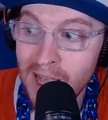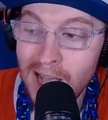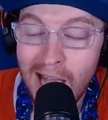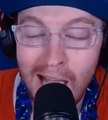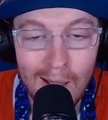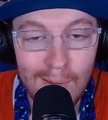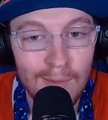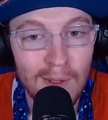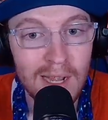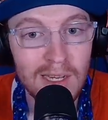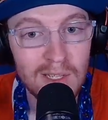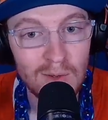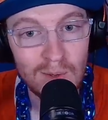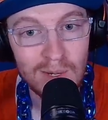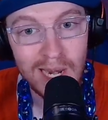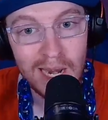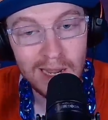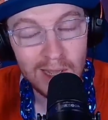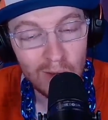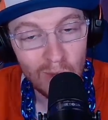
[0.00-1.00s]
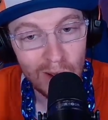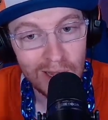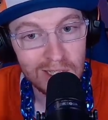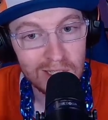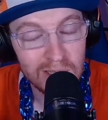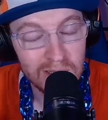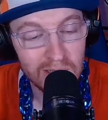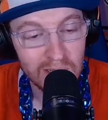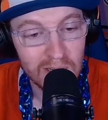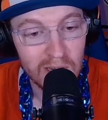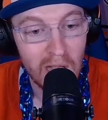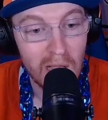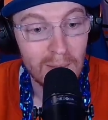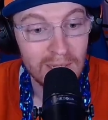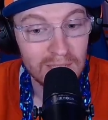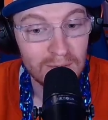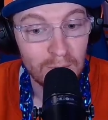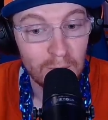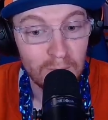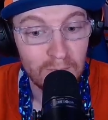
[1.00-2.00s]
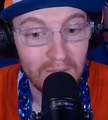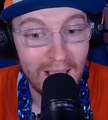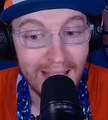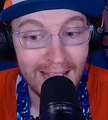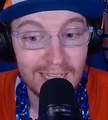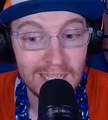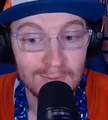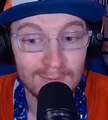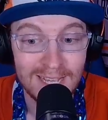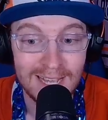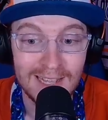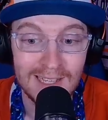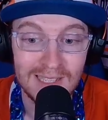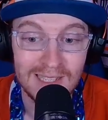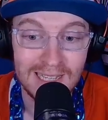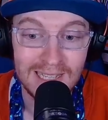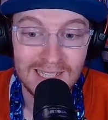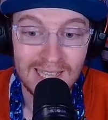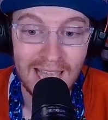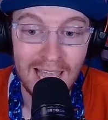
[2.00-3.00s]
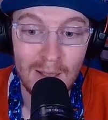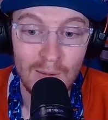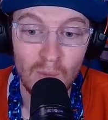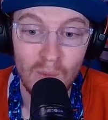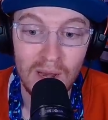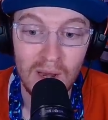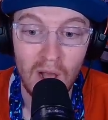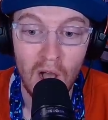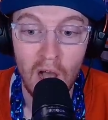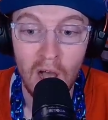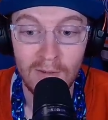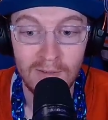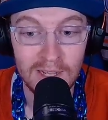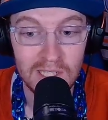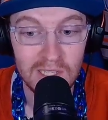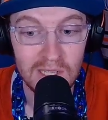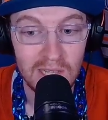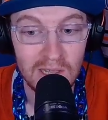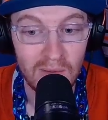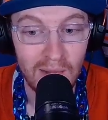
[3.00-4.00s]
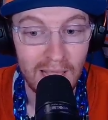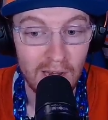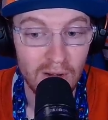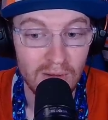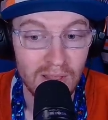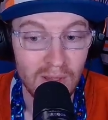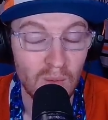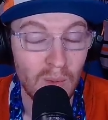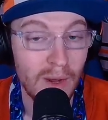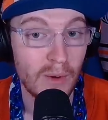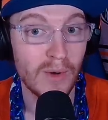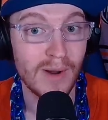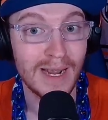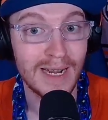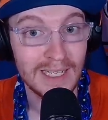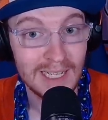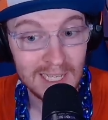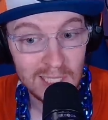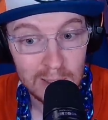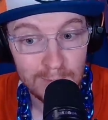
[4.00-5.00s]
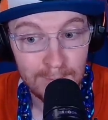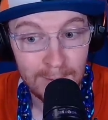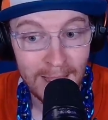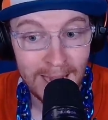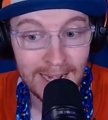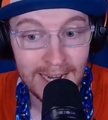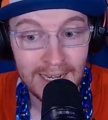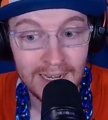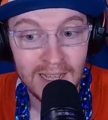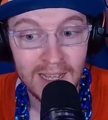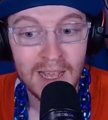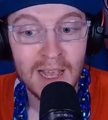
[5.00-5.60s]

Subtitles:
I'm not doing any questions or comments from fans because this game went obviously later than we were anticipating.